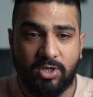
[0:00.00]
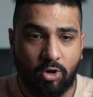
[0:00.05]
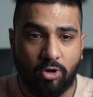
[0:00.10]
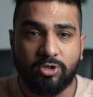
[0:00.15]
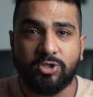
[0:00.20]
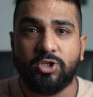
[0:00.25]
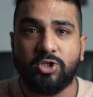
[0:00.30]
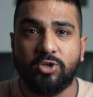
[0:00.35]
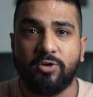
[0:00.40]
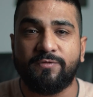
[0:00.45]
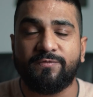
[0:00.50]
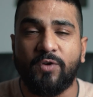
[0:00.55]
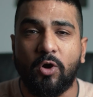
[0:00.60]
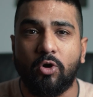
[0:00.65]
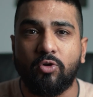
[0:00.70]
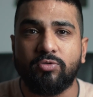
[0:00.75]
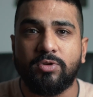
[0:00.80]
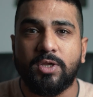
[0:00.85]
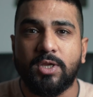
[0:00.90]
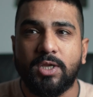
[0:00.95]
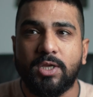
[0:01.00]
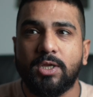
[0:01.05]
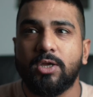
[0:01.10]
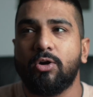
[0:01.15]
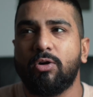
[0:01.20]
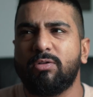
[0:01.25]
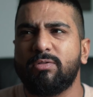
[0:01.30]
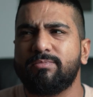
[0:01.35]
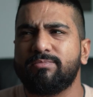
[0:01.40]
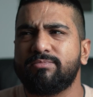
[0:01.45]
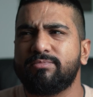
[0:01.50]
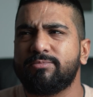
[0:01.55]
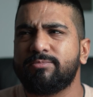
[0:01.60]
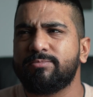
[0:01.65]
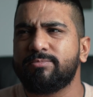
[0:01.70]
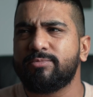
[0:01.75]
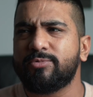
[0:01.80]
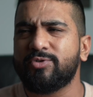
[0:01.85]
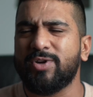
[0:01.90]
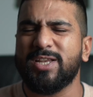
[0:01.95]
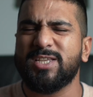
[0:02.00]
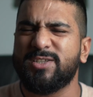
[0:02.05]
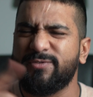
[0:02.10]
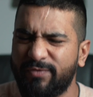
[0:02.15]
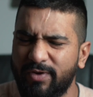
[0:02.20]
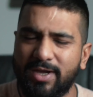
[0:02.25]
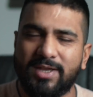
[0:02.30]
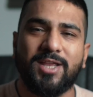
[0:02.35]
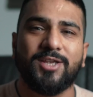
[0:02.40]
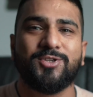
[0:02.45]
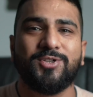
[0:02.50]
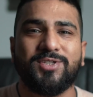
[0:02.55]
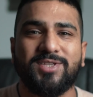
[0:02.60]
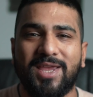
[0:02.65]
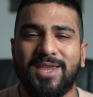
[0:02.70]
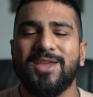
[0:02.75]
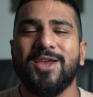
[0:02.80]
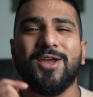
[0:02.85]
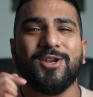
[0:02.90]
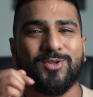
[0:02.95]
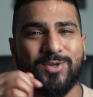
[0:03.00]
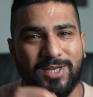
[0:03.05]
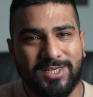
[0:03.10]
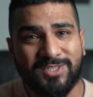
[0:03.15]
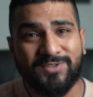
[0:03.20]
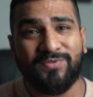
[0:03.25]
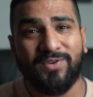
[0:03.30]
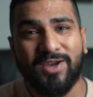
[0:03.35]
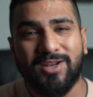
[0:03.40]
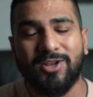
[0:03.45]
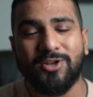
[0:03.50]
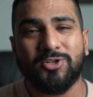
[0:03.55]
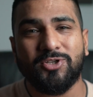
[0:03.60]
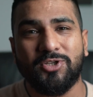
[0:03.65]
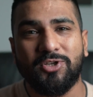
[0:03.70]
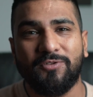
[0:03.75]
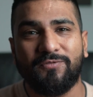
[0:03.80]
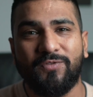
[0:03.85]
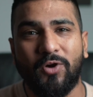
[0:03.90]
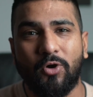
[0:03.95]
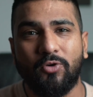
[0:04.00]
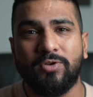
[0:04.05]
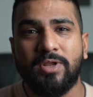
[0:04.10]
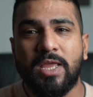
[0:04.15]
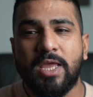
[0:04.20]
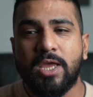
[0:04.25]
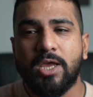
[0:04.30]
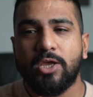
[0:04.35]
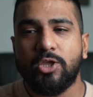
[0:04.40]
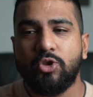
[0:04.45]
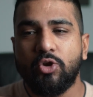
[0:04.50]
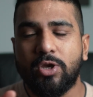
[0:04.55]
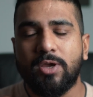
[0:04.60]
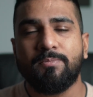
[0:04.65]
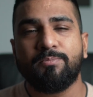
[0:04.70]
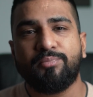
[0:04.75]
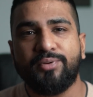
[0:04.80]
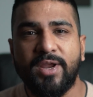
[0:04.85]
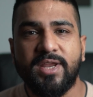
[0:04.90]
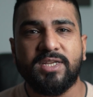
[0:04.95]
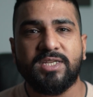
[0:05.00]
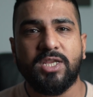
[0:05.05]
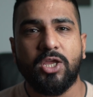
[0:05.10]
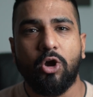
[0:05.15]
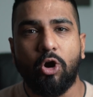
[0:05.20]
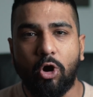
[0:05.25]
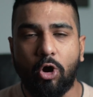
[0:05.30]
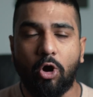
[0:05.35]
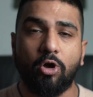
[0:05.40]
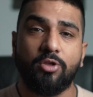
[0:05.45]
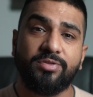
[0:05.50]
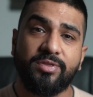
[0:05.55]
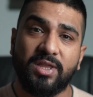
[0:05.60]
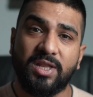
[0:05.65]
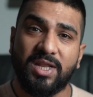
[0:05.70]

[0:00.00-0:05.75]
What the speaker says: it onto your phone, or transferred, I should say, transferred onto your phone, you can print it on the